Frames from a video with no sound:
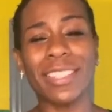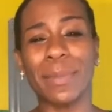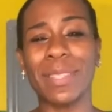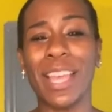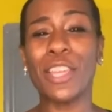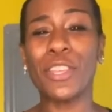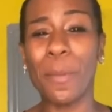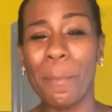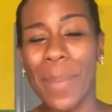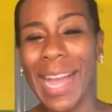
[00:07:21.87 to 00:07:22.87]
your
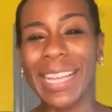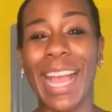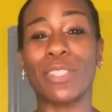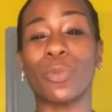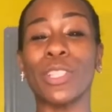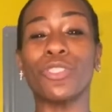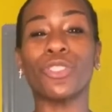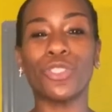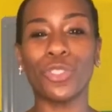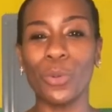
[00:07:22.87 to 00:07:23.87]
back, as well as your
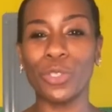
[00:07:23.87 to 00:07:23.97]
shoulders